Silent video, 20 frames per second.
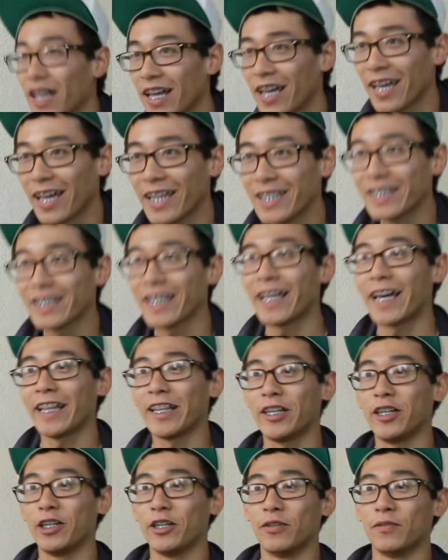Hey
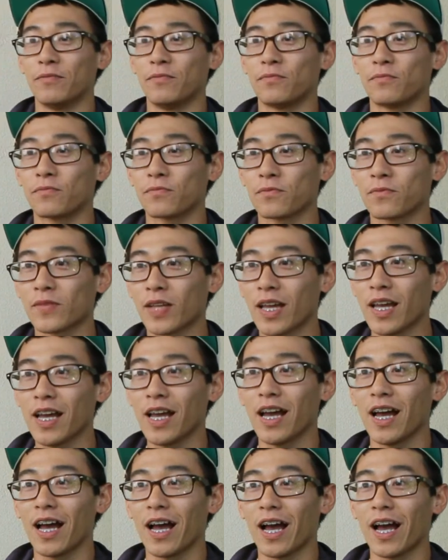Delilah. Hi Tom.
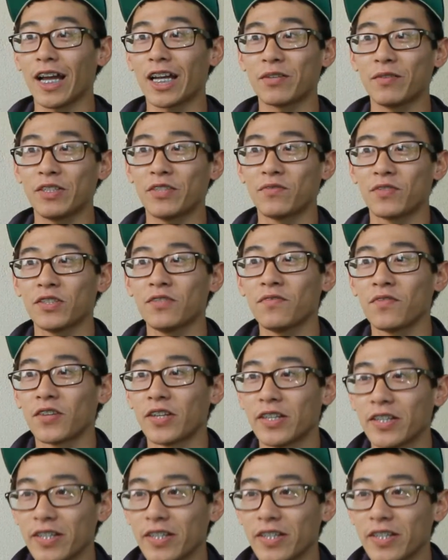I can reach a version for you.